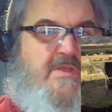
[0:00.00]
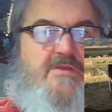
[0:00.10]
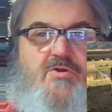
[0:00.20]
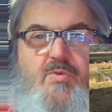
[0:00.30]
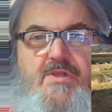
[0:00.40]

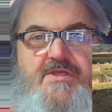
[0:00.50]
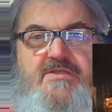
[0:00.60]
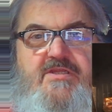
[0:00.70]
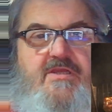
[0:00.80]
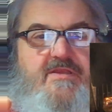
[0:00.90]
The Willie
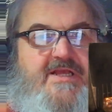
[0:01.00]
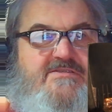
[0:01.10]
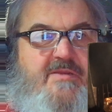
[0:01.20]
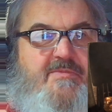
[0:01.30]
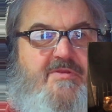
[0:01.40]
T,
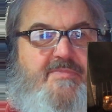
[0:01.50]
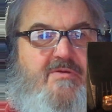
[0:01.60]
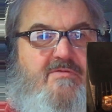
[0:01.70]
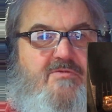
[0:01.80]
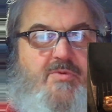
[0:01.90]
that's the name of the
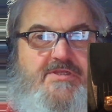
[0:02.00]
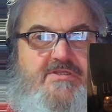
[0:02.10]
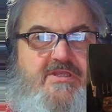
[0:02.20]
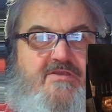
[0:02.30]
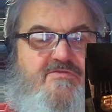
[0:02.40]
boat. The Willie
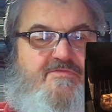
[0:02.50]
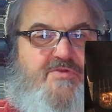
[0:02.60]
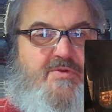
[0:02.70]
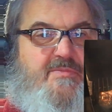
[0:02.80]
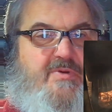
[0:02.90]
T is the
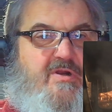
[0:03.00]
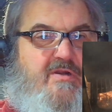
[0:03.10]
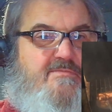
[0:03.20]
floating bar.